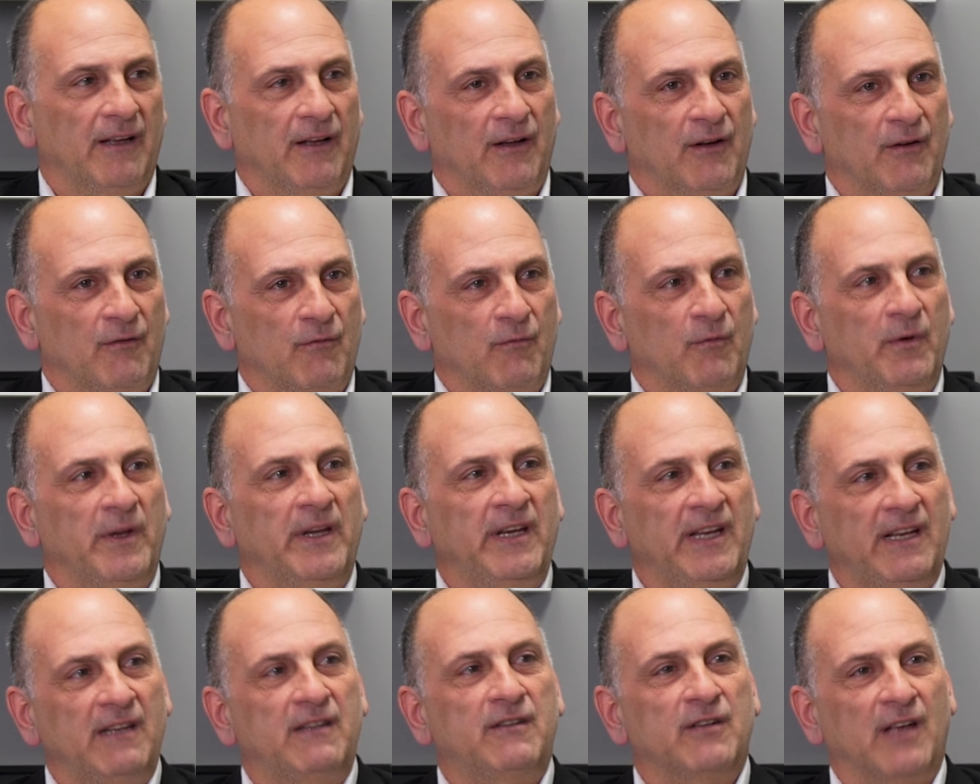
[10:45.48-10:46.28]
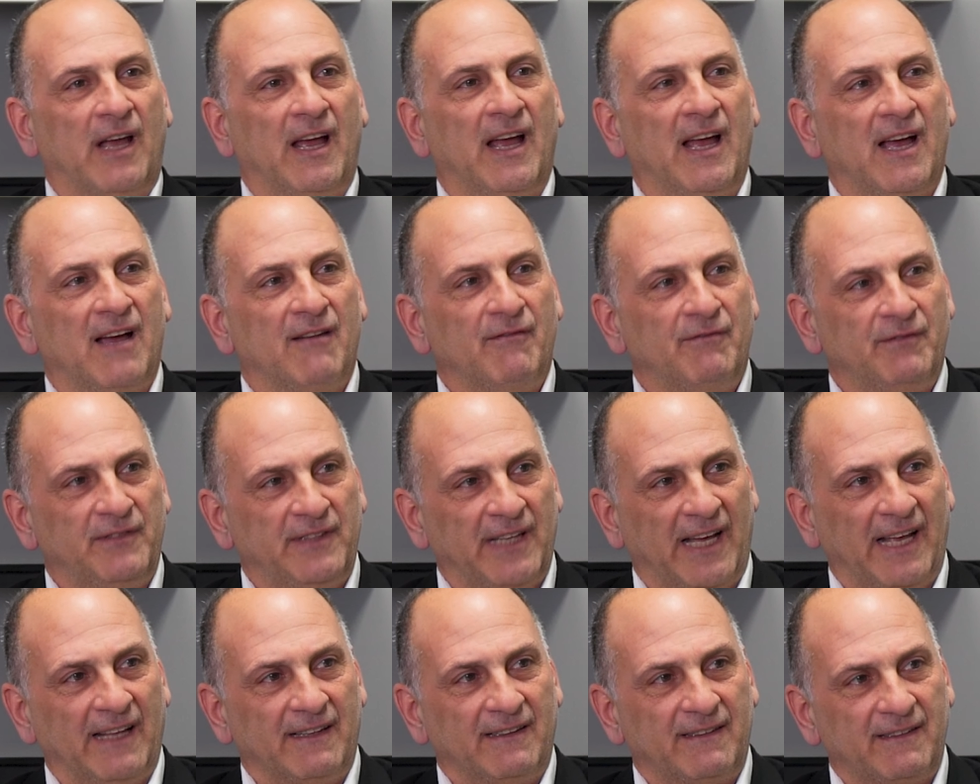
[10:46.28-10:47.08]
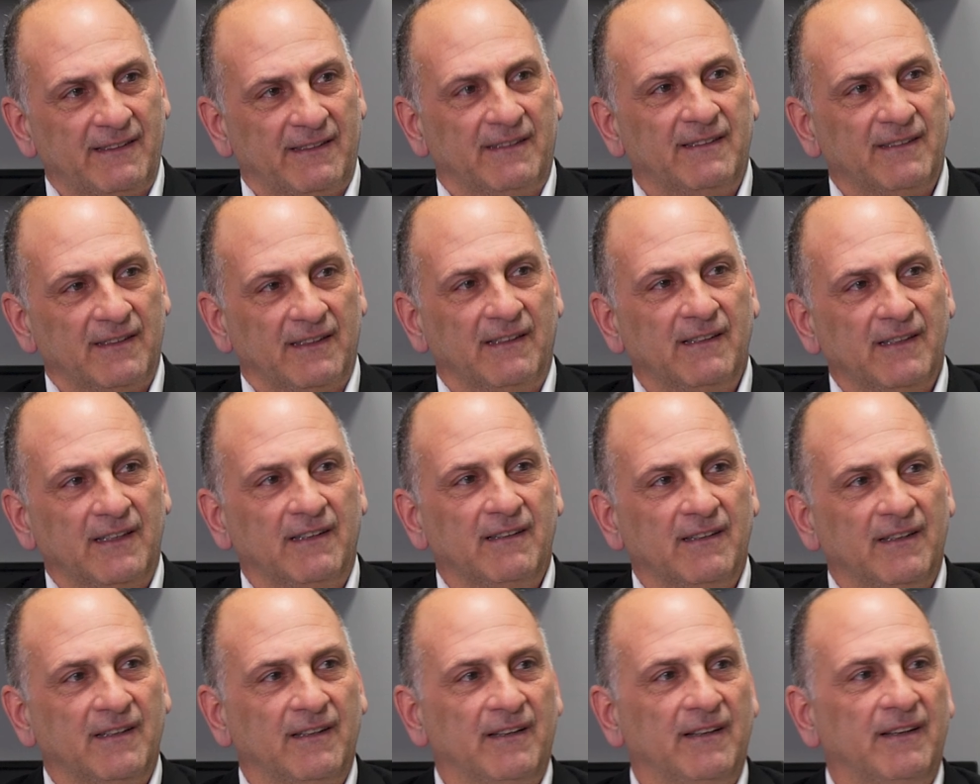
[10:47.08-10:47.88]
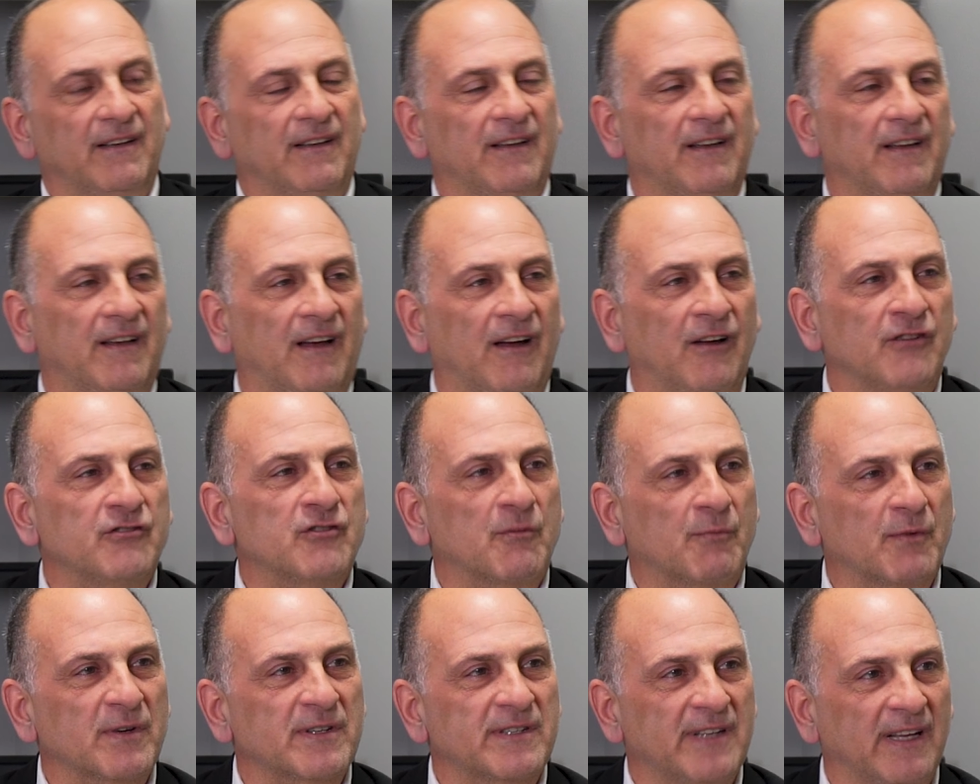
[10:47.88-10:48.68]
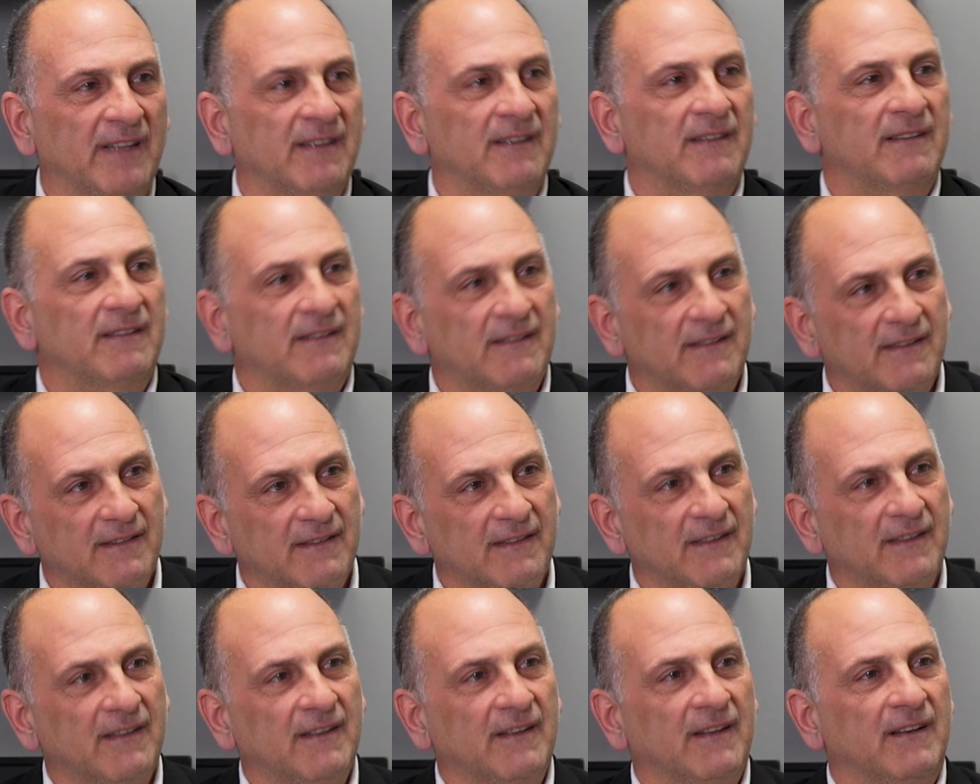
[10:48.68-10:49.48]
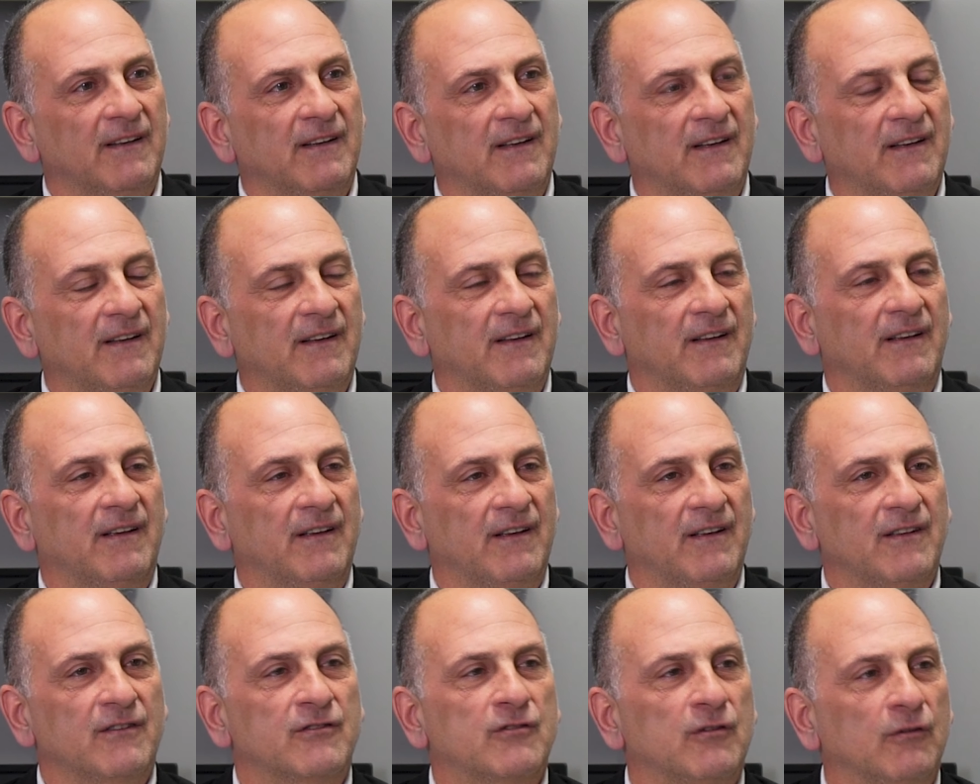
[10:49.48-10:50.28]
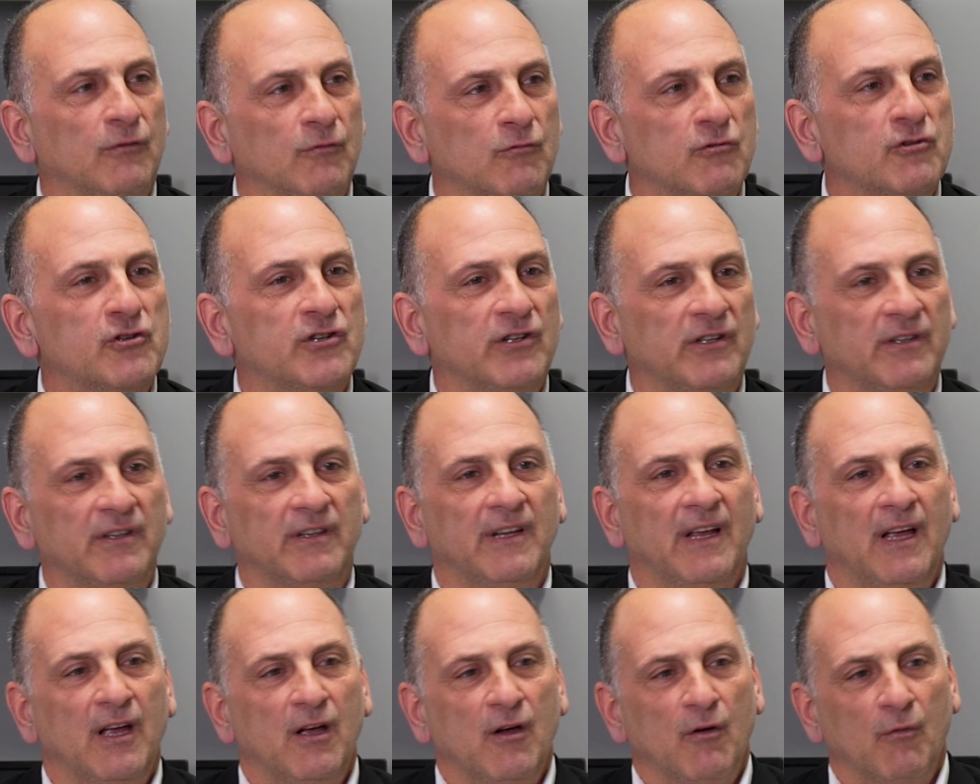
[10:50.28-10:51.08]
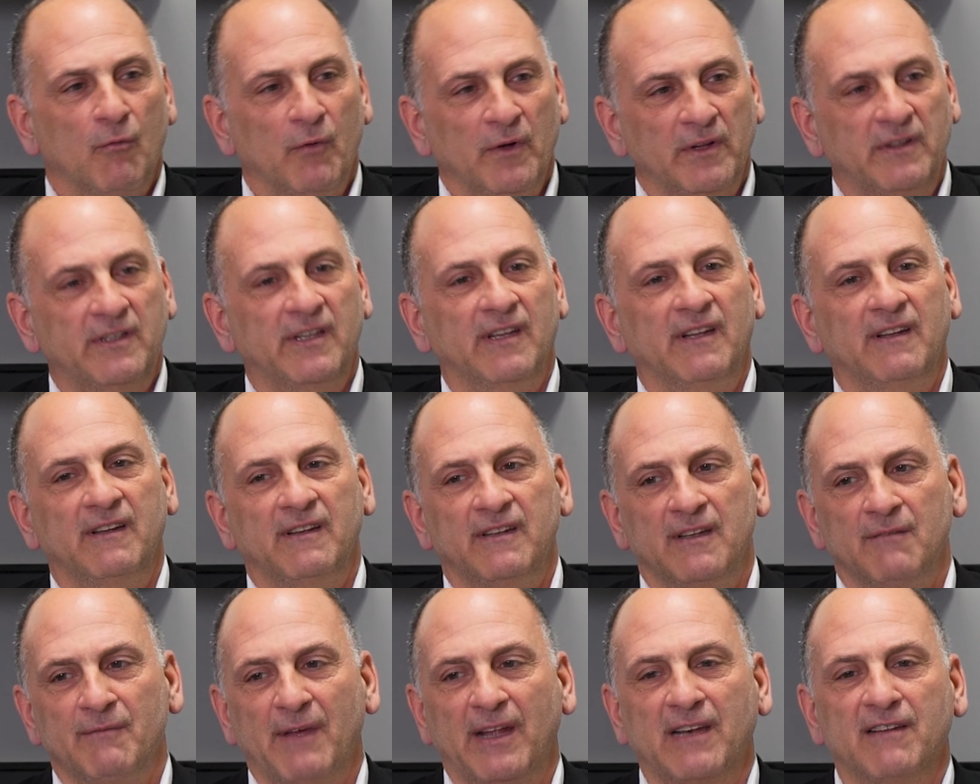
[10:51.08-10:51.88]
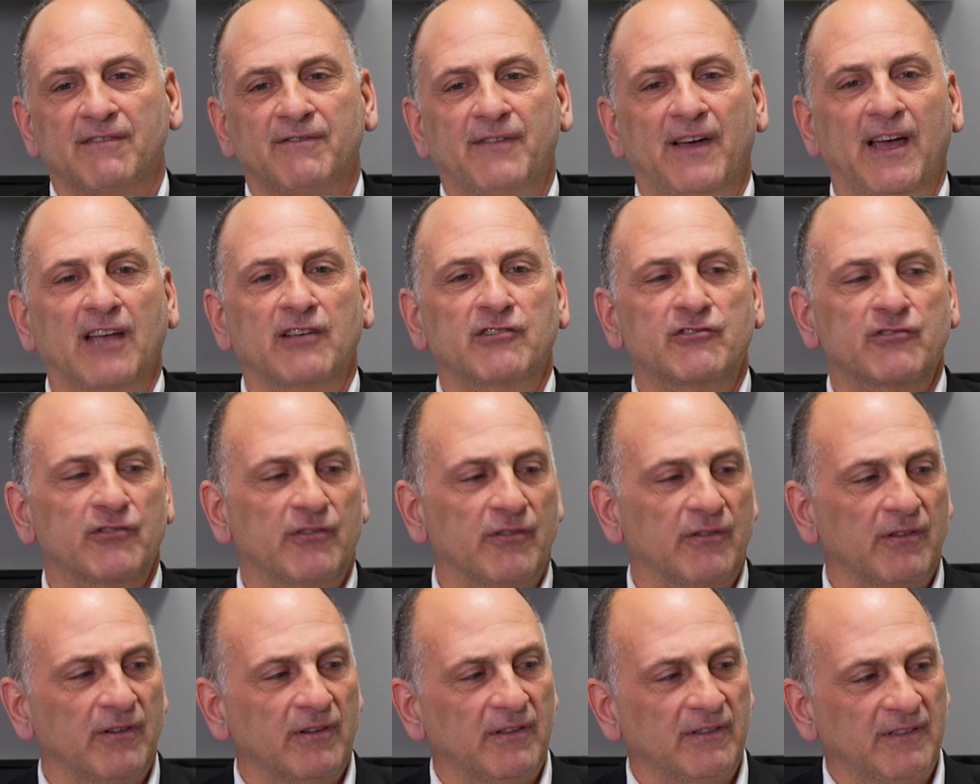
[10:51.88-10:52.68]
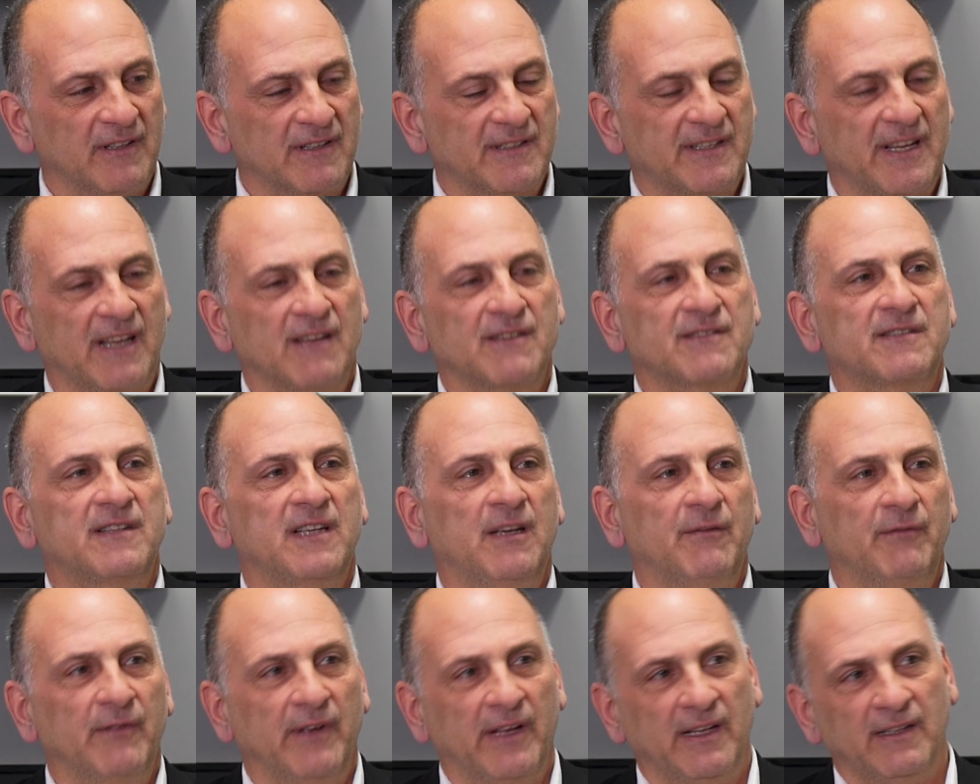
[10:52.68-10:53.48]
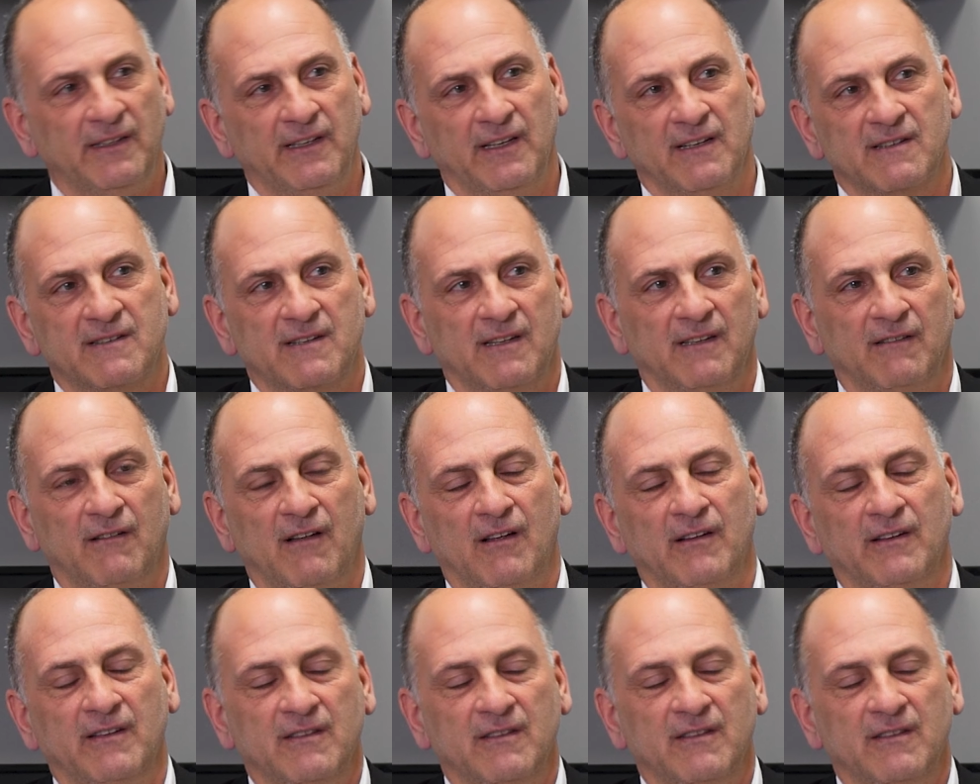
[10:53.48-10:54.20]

uh, we need to have that 100% uh, solution within the manufacturer, the sales team, and the install